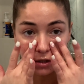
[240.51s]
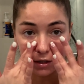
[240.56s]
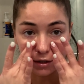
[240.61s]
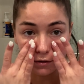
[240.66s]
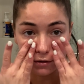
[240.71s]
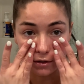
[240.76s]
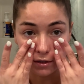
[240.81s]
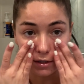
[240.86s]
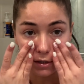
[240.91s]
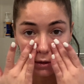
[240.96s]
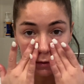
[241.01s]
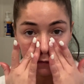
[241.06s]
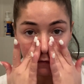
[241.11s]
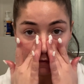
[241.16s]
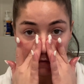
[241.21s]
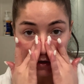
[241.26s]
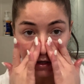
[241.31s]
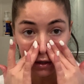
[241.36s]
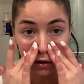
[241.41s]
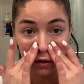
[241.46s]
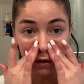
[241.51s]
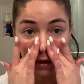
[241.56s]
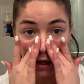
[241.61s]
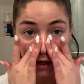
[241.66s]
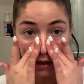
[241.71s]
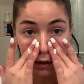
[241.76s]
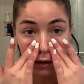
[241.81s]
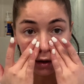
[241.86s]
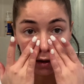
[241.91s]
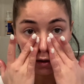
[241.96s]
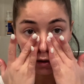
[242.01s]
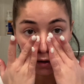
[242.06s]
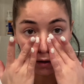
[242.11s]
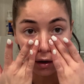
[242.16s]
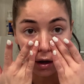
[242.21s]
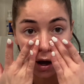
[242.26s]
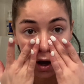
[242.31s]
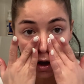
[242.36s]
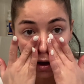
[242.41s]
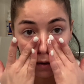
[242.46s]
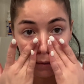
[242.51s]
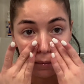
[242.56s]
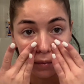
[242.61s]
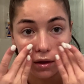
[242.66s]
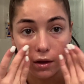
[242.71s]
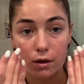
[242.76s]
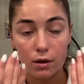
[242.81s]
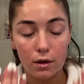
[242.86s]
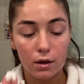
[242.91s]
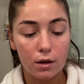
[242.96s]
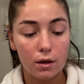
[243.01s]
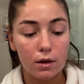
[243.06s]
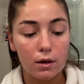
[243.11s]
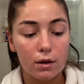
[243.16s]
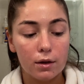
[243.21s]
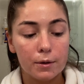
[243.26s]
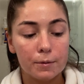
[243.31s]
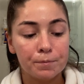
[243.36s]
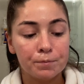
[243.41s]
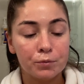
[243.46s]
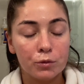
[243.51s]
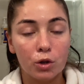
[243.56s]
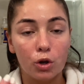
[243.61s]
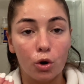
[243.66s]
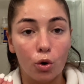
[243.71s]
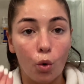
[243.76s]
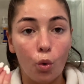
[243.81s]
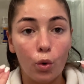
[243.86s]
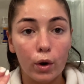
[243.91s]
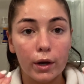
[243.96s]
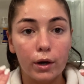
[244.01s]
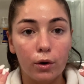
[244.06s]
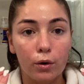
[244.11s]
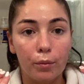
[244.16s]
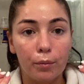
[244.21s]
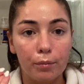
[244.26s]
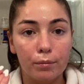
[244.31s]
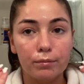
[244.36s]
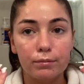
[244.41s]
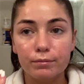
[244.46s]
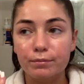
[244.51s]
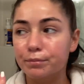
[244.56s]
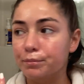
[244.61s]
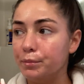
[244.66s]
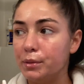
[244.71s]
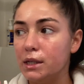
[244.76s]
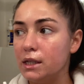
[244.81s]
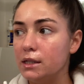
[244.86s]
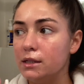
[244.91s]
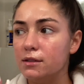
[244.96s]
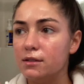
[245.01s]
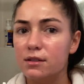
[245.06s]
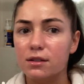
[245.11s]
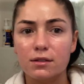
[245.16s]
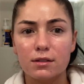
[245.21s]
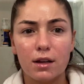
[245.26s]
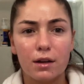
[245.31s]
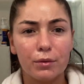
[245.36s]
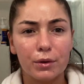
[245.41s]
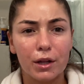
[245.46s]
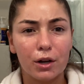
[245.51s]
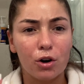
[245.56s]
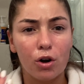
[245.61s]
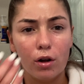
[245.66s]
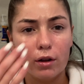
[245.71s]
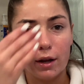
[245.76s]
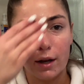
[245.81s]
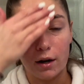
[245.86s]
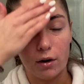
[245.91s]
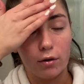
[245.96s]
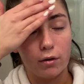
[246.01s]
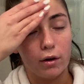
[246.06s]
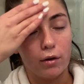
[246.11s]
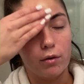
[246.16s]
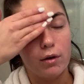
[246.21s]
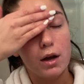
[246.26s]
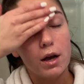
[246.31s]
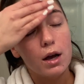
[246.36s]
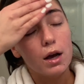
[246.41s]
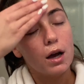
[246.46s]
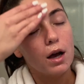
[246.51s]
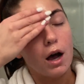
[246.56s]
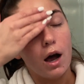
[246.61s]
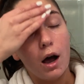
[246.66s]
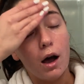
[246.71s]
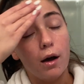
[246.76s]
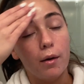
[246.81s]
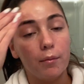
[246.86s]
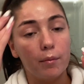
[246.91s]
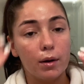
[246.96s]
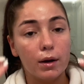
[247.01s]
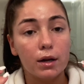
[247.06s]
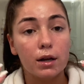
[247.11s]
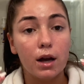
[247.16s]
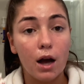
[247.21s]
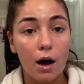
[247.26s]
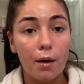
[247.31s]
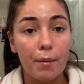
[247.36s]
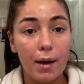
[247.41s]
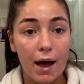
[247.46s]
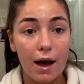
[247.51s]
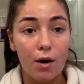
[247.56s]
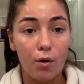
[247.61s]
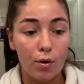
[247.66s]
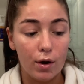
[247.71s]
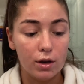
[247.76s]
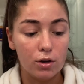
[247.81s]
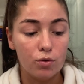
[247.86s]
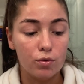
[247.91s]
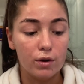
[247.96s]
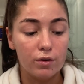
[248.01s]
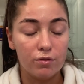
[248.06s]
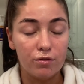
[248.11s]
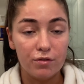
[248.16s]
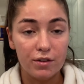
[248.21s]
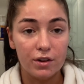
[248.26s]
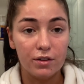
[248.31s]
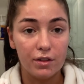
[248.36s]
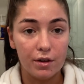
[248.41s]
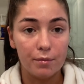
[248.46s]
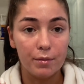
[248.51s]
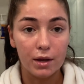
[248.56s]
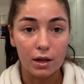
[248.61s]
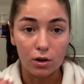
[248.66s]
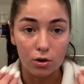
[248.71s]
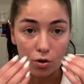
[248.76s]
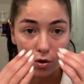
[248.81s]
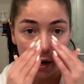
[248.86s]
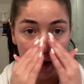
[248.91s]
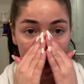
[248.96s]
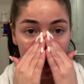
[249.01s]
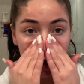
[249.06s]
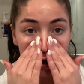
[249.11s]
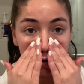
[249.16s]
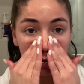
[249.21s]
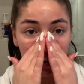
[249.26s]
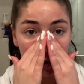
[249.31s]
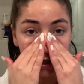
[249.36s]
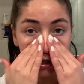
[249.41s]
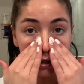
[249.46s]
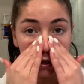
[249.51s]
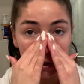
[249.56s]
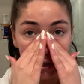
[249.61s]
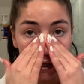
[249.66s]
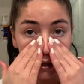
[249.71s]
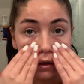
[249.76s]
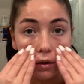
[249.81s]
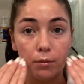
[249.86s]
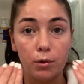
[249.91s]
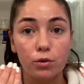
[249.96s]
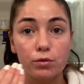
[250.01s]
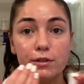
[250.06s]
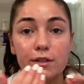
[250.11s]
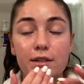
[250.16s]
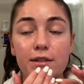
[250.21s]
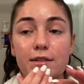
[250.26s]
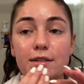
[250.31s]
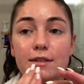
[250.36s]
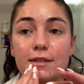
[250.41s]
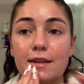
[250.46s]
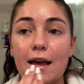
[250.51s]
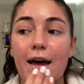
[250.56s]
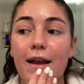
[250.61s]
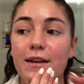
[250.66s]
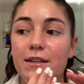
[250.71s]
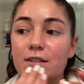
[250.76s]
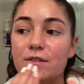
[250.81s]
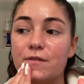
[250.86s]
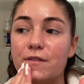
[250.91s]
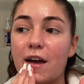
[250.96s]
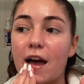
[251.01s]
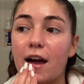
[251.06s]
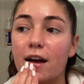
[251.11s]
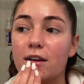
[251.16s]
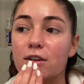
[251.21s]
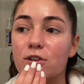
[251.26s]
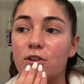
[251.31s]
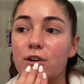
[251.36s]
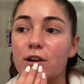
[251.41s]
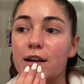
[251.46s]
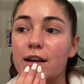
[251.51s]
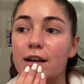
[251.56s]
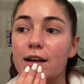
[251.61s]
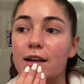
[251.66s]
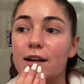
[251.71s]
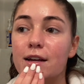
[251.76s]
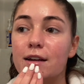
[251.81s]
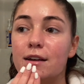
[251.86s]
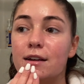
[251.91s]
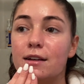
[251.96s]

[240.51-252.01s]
to feel like the your oil beads, is that what they're called? I don't know. Come out, and you can feel them in your hand, which is like the most satisfactory